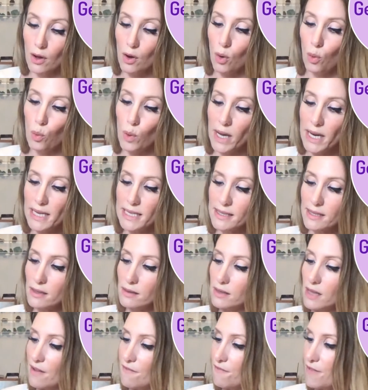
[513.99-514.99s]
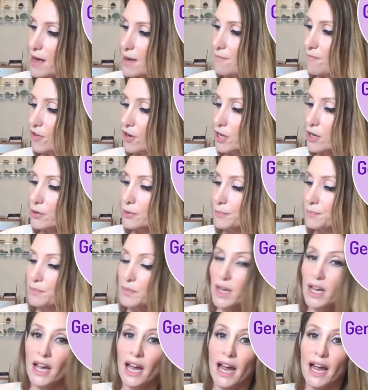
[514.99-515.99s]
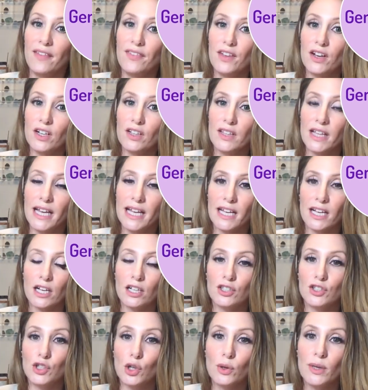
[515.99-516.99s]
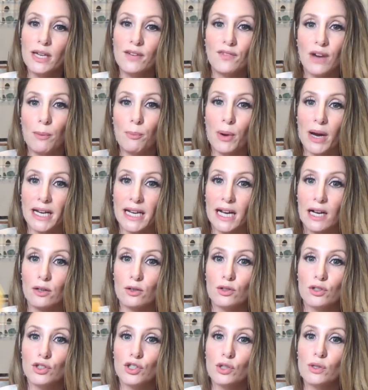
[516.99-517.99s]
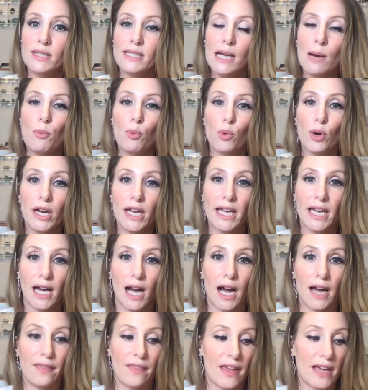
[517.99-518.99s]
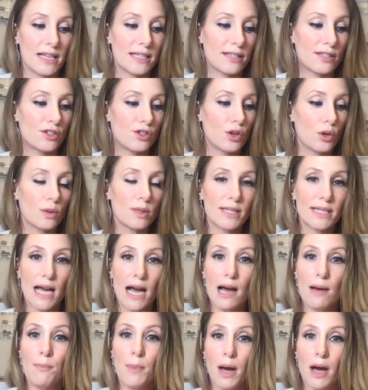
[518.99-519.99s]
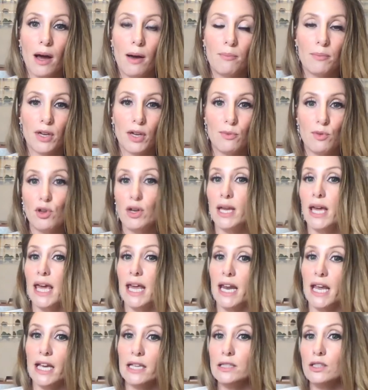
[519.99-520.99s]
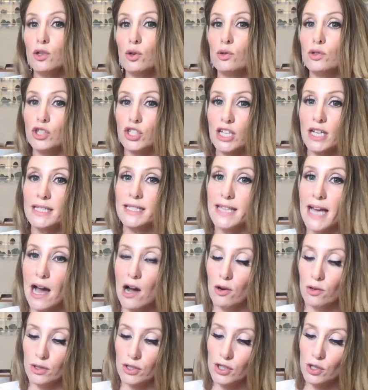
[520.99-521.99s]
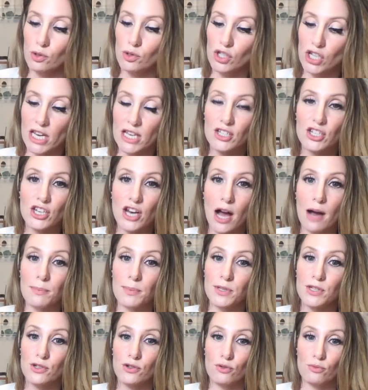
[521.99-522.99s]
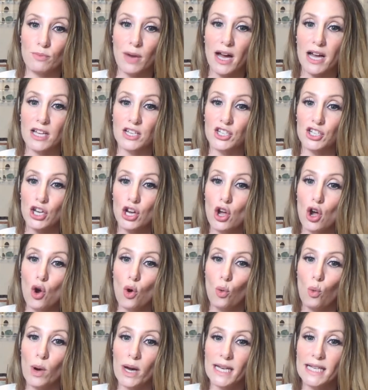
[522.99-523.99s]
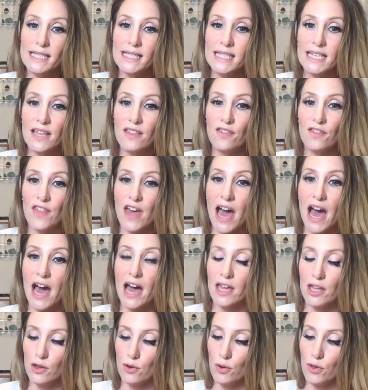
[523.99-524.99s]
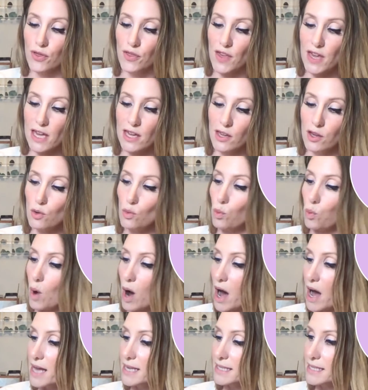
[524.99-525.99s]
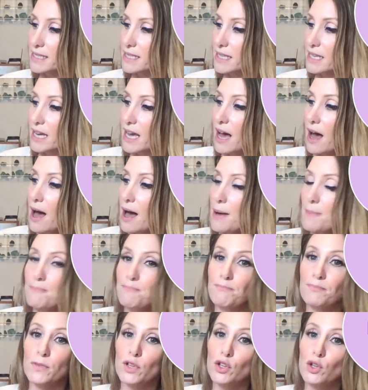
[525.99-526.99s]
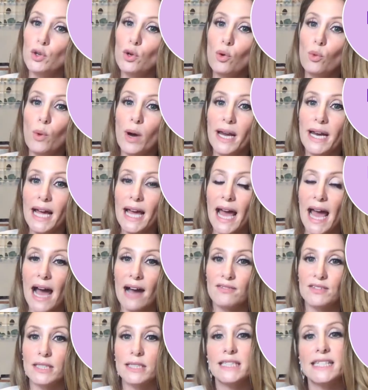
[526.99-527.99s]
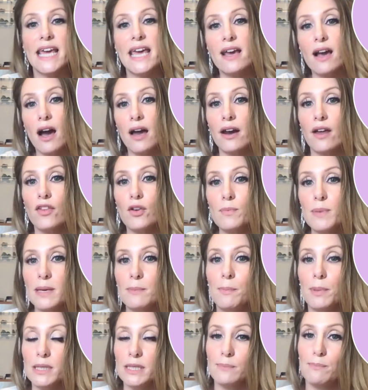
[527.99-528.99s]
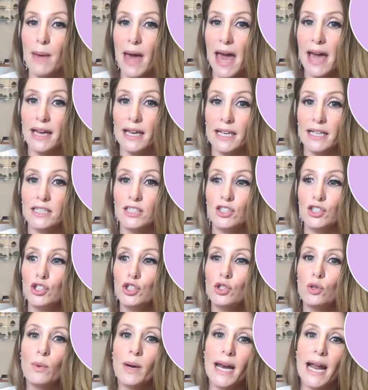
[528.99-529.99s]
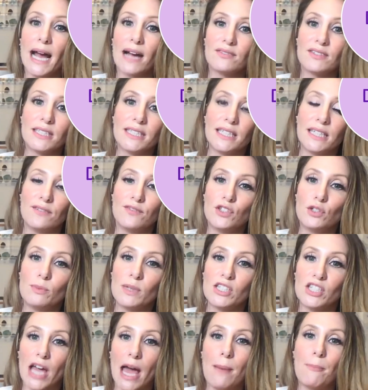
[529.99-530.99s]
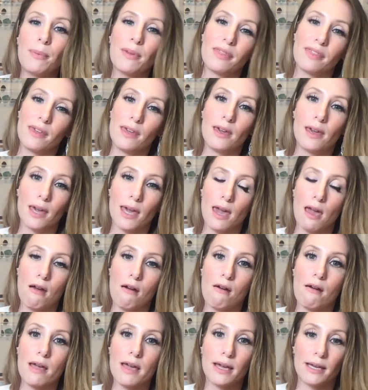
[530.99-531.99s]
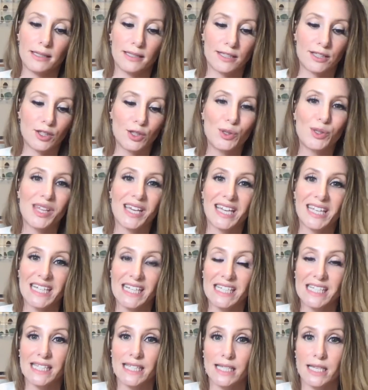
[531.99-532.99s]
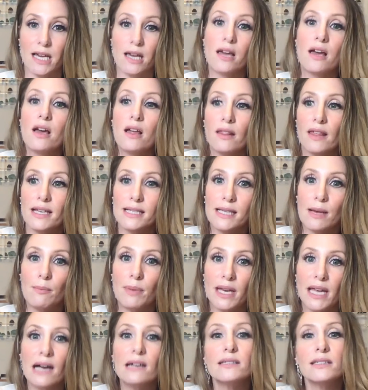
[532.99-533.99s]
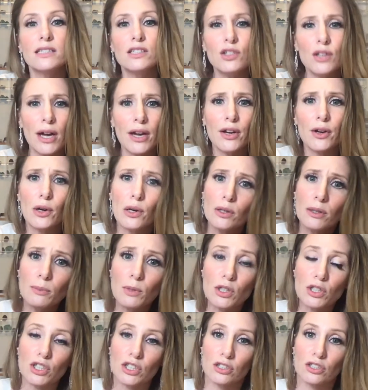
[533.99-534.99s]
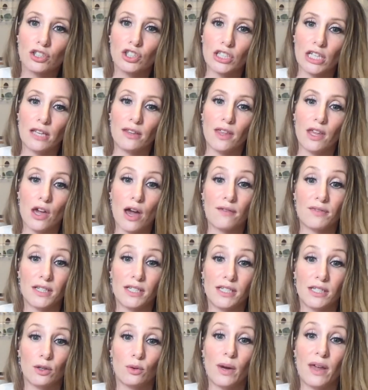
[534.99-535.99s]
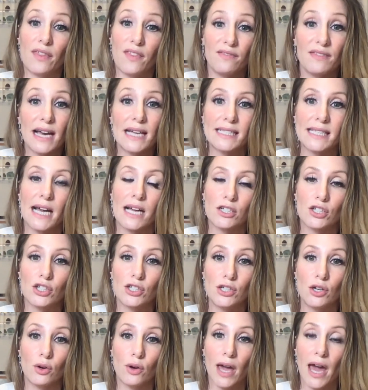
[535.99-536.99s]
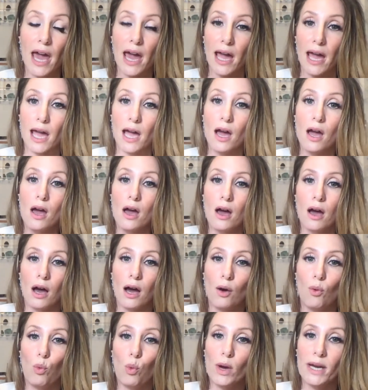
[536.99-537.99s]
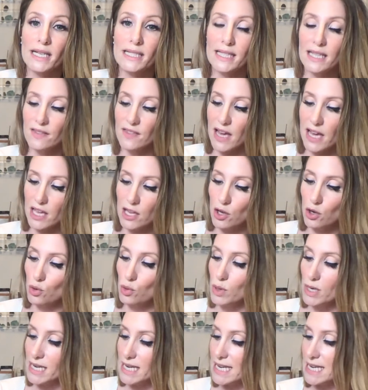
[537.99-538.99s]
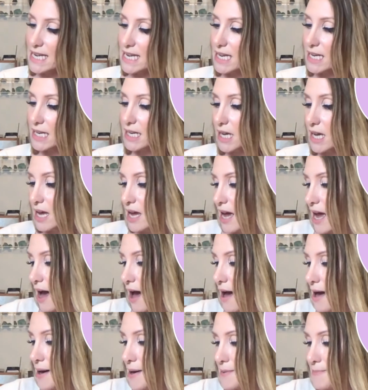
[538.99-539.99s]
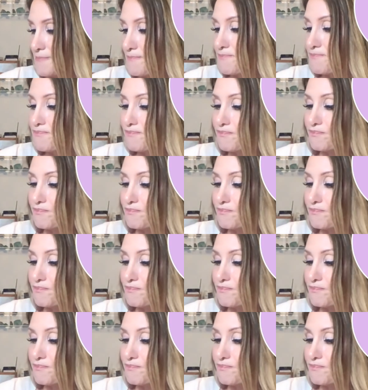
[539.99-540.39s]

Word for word: What is the love vibe for you? and they're like, don't give up right now. Don't stop working on this. Don't stop um, communicating. Don't shut down. Don't change it up too much. What is it that you think you want? Um, you don't want to have to take on other people's baggage. You don't want to have to give too much empathy and caring and soothingness to like somebody else because you got your own emotional shit that you have to deal with, and that's actually okay. Uh, what is it that you need? Um,